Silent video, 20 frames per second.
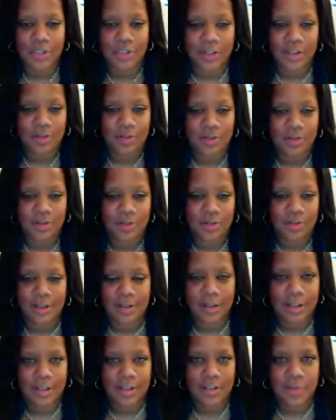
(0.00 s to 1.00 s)
hear an
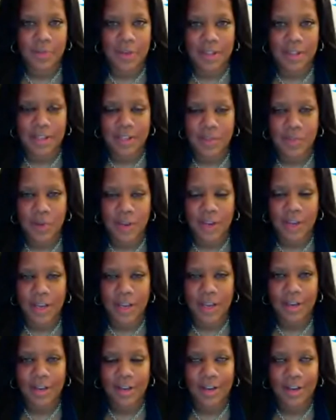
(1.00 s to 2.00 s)
excuse, then to me,
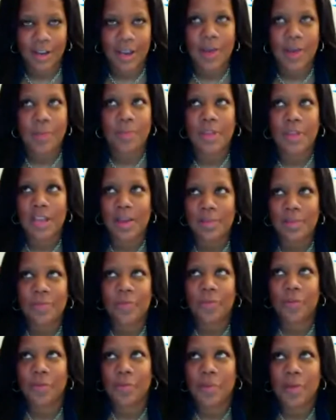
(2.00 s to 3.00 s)

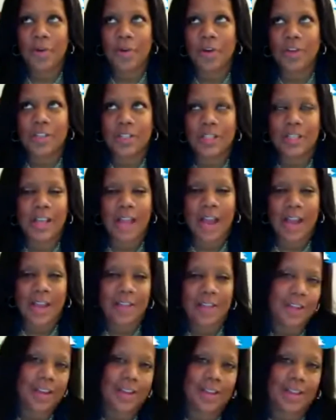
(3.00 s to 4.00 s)
for me personally,
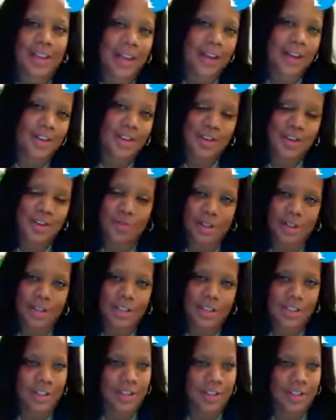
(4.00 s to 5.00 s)
I think then you
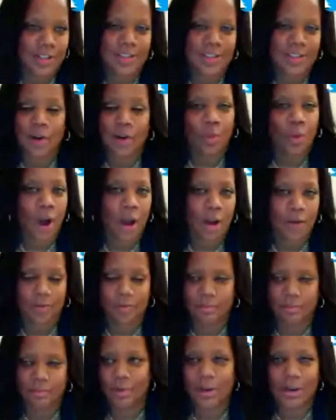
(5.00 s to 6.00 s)
really just didn't
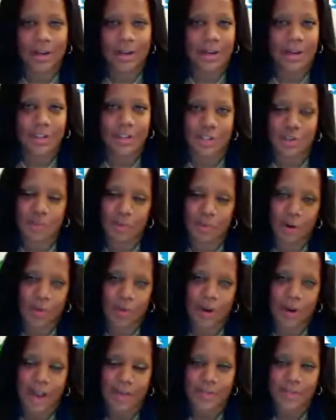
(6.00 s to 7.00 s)
want what it is you were
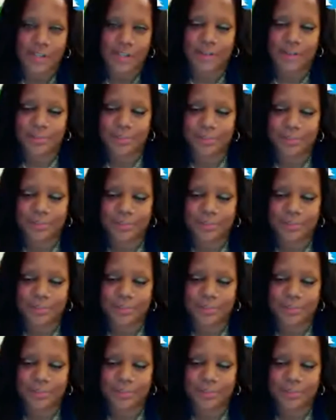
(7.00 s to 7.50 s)
going after.